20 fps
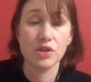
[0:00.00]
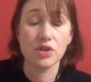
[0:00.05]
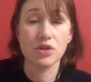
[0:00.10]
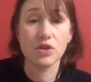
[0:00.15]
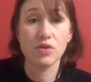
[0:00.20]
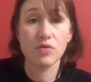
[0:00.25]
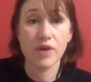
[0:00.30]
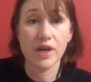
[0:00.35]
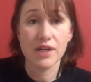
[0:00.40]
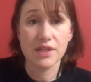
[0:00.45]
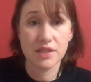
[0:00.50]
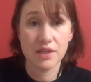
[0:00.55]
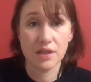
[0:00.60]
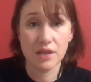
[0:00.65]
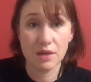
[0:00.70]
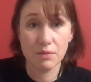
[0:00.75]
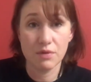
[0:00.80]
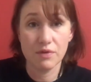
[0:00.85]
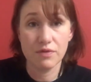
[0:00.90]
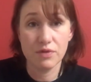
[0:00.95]
correcting
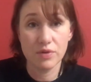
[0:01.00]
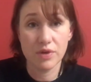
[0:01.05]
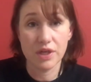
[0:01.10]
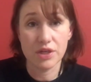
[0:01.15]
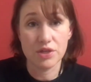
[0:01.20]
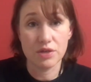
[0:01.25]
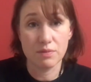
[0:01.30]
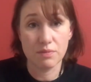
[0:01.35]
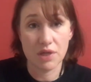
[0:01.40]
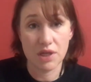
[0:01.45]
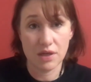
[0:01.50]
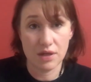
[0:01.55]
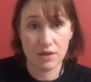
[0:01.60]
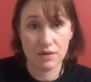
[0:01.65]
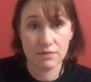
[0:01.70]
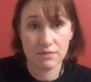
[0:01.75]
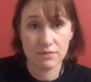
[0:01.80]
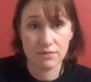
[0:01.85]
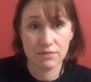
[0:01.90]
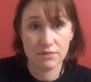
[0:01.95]
him if you catch him peeing.
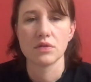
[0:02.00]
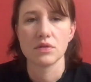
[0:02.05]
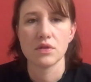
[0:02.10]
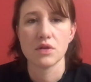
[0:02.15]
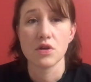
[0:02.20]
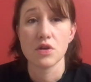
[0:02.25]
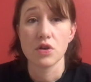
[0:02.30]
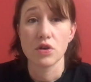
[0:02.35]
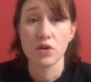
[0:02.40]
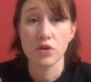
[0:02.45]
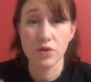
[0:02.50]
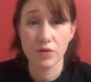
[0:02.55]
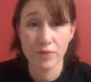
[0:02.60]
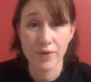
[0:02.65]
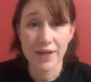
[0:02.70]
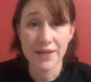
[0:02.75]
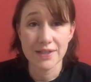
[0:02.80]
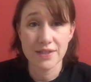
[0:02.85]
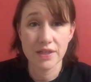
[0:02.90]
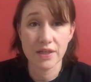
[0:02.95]

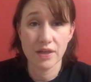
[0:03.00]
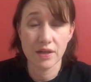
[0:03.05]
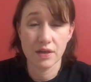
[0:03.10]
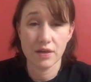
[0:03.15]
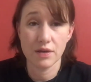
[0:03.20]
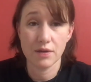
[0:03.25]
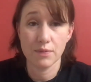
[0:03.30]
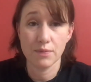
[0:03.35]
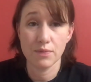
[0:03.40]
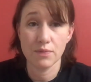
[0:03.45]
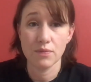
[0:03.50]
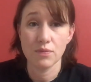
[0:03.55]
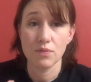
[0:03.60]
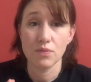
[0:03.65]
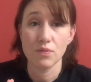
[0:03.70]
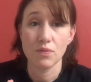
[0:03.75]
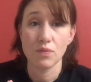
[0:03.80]
Correcting him